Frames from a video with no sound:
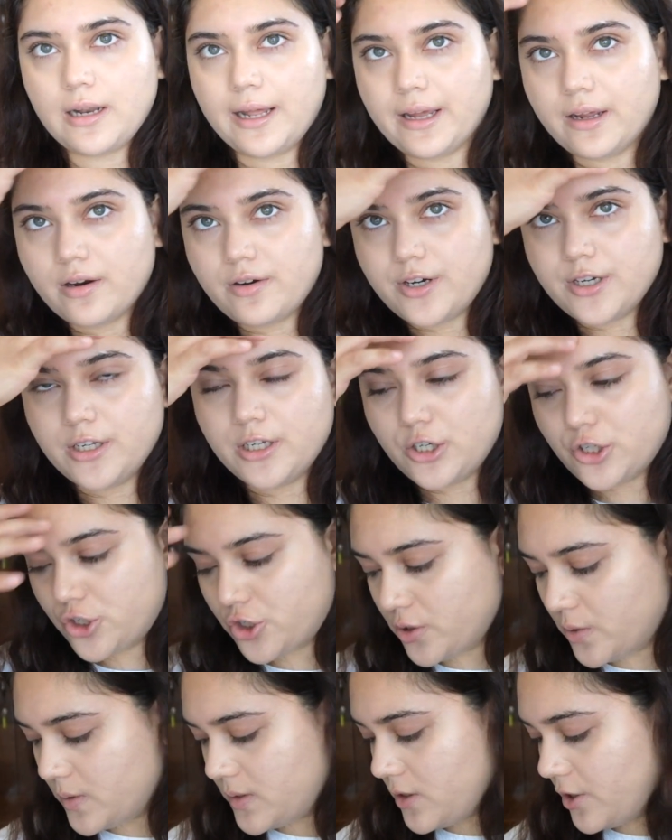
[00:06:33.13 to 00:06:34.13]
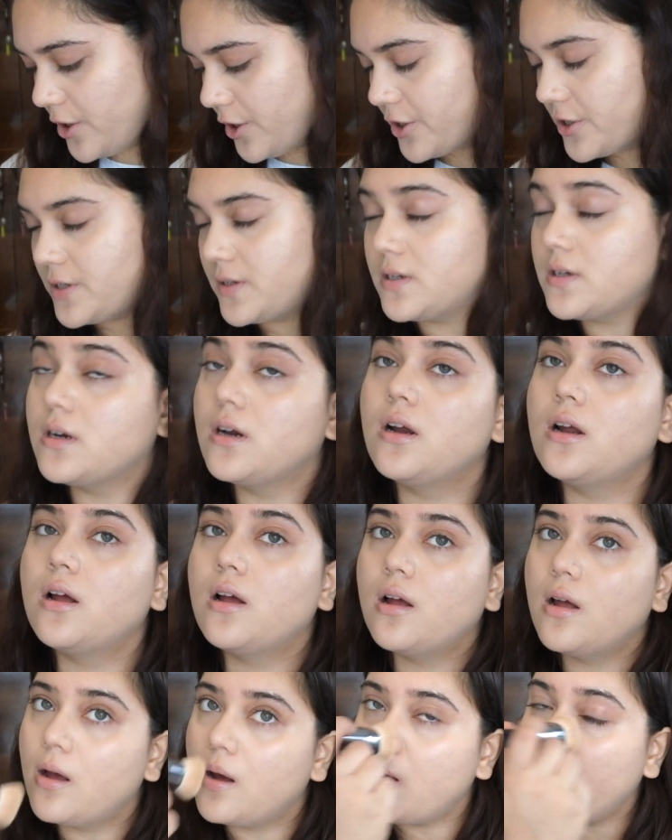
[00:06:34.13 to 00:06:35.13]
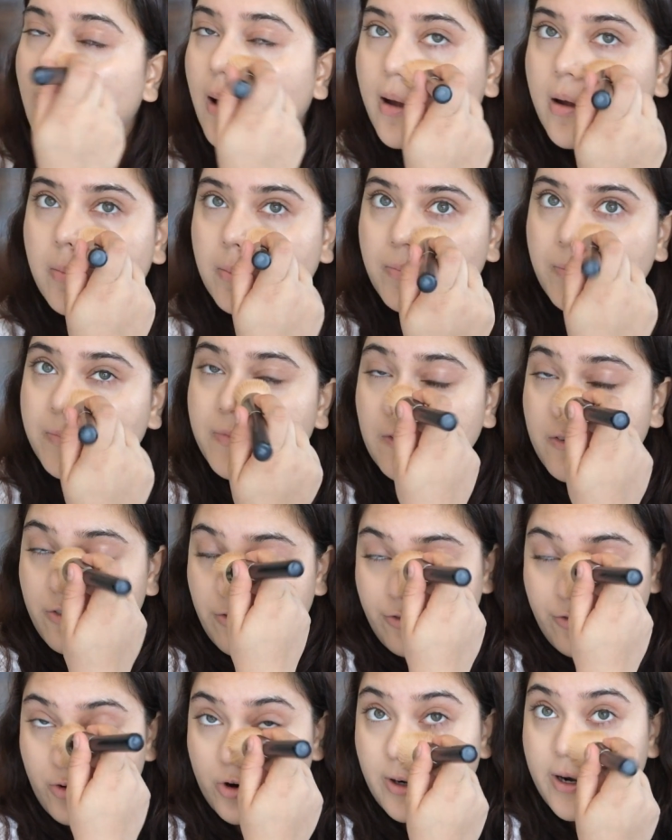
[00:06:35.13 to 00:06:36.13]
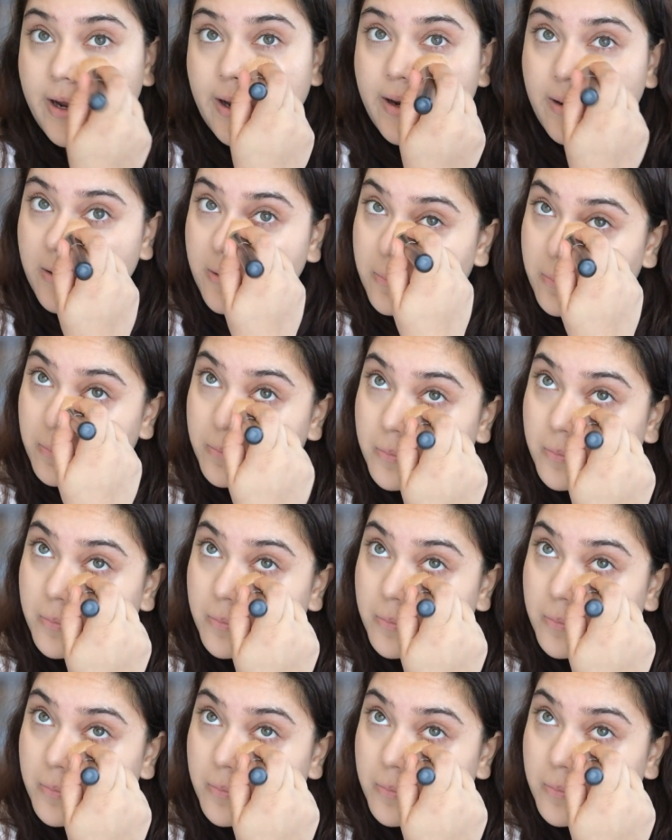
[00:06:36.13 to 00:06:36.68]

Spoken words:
like really shows on your forehead.